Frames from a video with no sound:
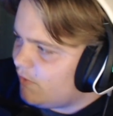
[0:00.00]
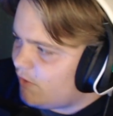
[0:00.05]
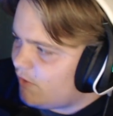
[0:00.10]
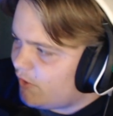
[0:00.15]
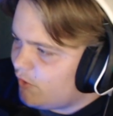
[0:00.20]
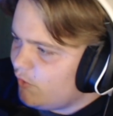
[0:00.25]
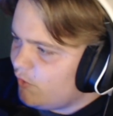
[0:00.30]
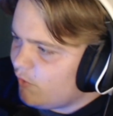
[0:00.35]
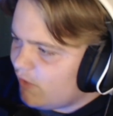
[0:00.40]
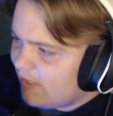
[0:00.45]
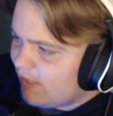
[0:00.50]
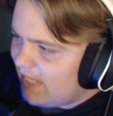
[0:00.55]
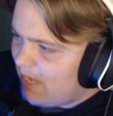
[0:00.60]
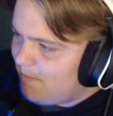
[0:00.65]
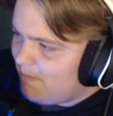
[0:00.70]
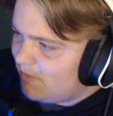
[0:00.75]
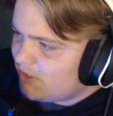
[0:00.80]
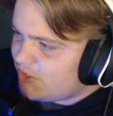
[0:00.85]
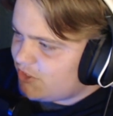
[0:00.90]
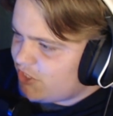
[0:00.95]
Got a Cougar
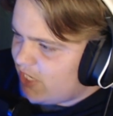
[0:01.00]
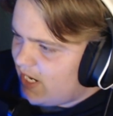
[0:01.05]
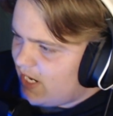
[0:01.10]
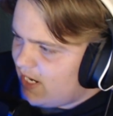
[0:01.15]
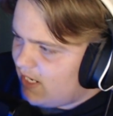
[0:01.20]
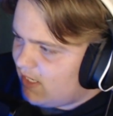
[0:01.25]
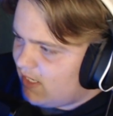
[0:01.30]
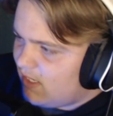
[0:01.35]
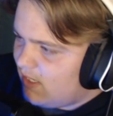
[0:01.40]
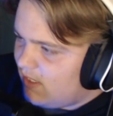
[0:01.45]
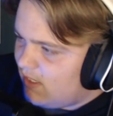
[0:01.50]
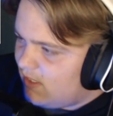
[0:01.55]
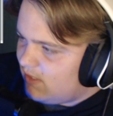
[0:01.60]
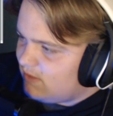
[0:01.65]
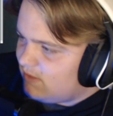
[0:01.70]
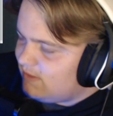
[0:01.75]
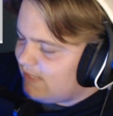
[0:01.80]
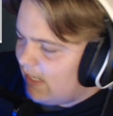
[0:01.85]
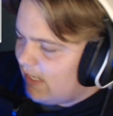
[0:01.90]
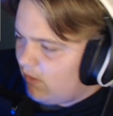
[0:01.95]
gaming chair,
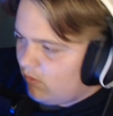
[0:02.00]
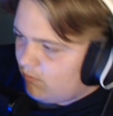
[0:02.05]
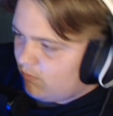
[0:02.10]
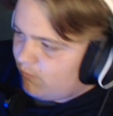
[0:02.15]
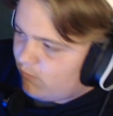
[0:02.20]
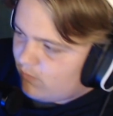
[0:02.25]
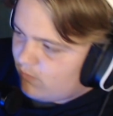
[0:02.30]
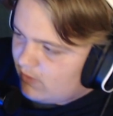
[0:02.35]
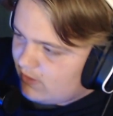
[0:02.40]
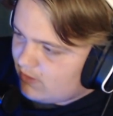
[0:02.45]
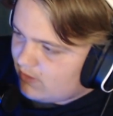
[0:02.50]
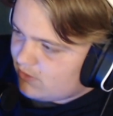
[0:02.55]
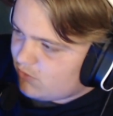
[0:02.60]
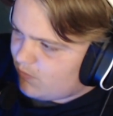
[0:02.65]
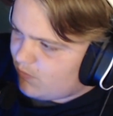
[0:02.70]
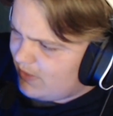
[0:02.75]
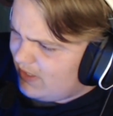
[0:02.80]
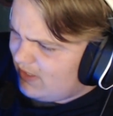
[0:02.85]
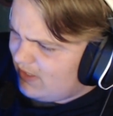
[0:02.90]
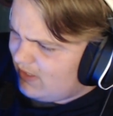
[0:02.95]
Dell
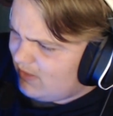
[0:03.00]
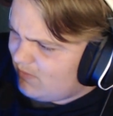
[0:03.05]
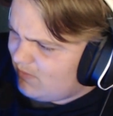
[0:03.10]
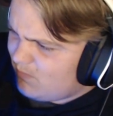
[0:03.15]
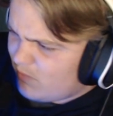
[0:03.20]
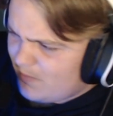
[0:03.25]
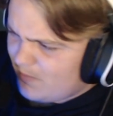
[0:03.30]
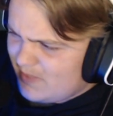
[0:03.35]
probably